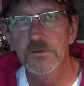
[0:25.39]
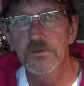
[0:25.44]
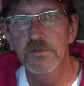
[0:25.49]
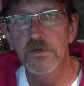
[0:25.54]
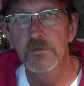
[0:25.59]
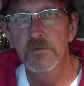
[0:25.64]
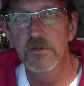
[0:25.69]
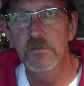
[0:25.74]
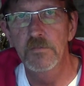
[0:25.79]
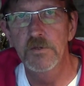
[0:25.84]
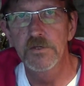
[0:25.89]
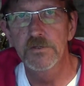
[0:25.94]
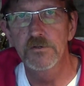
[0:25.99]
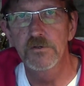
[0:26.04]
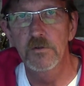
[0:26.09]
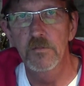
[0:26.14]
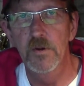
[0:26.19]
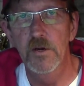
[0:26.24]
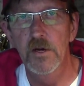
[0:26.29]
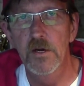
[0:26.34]
some of the
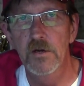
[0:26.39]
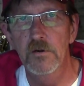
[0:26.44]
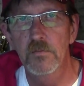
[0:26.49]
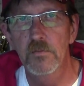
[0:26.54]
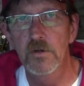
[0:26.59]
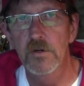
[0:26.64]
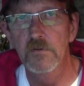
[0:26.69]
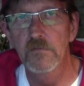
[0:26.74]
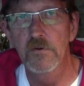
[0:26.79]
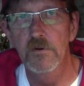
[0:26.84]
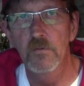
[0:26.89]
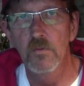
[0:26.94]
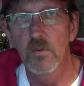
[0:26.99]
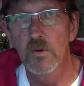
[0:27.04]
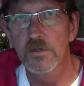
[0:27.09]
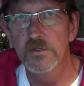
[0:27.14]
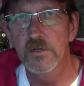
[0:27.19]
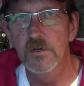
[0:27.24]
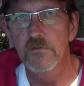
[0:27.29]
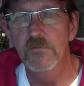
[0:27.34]
mystery behind whatever it
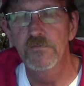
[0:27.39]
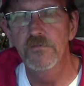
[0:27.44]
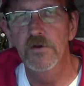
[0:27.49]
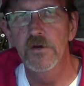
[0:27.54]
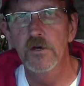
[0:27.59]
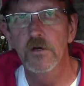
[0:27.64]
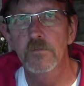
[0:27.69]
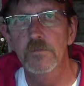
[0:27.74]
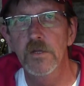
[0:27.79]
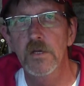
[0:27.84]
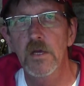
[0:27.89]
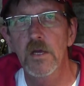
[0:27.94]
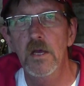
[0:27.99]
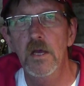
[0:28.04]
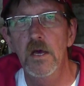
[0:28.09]
was I filmed.